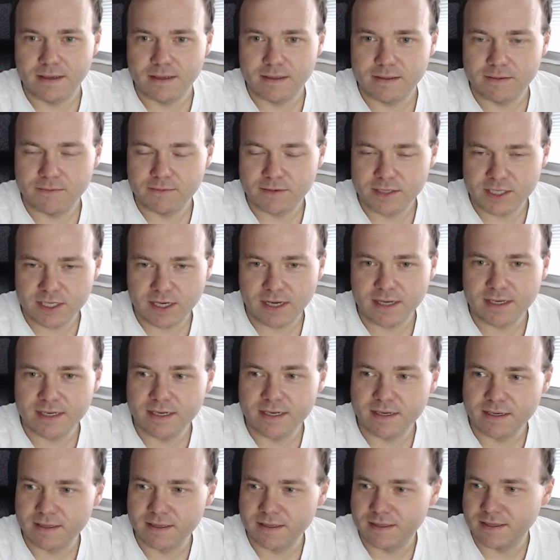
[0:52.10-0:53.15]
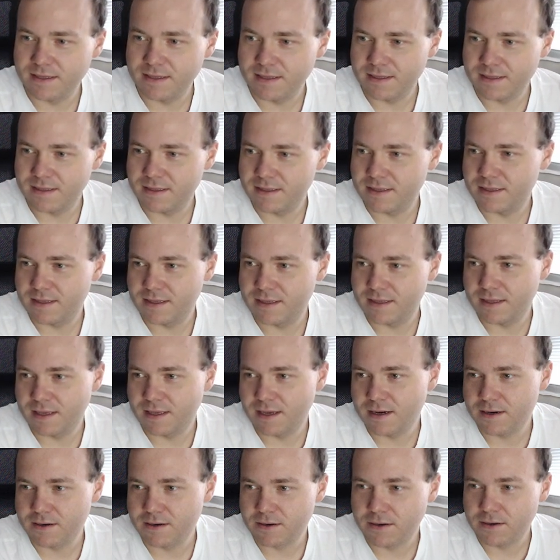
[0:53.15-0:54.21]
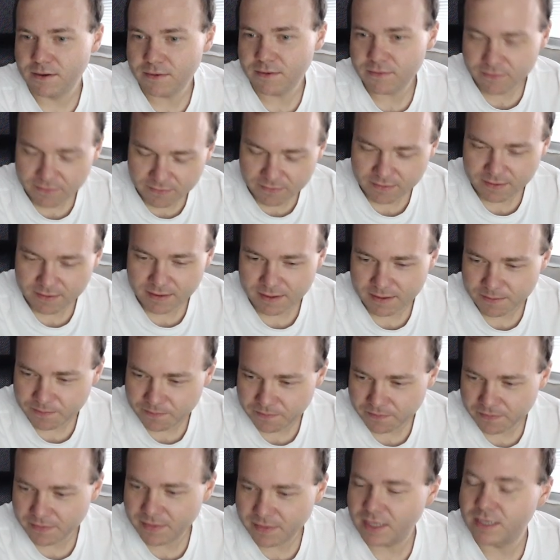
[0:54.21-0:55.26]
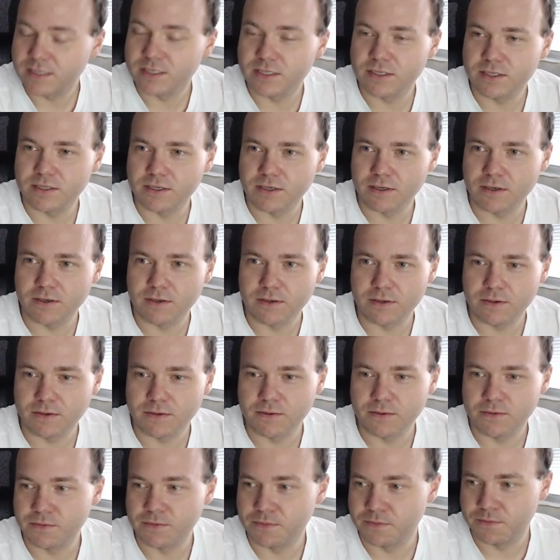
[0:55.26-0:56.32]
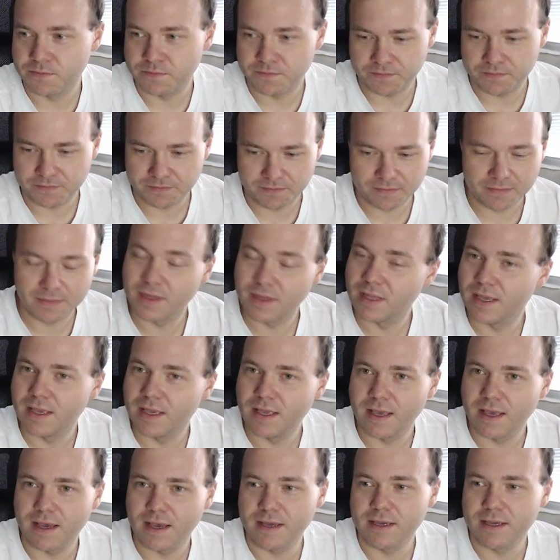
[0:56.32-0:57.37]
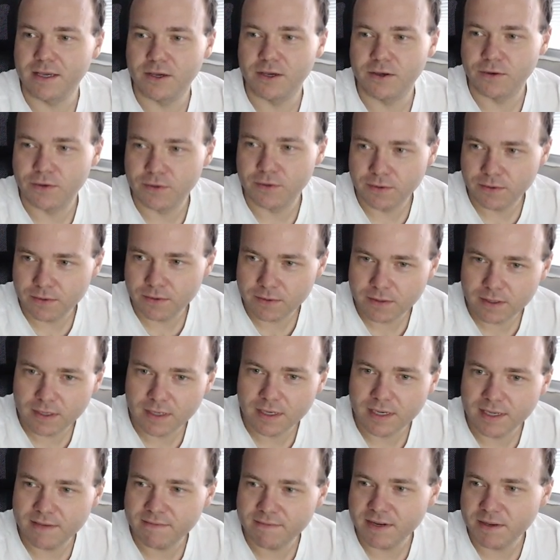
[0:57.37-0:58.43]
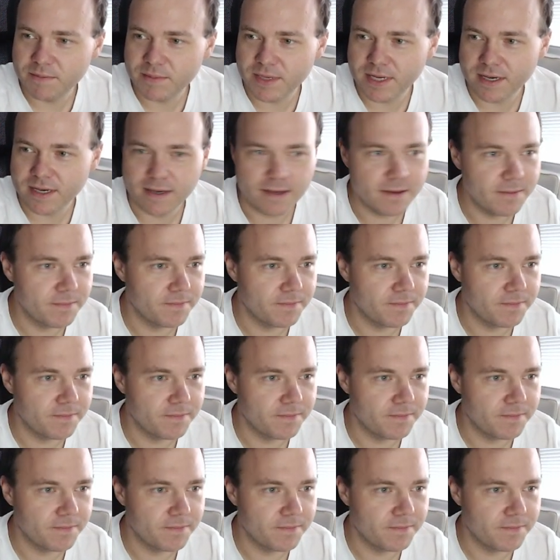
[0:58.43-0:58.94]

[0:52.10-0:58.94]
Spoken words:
which I didn't tear off, so I could leave them there.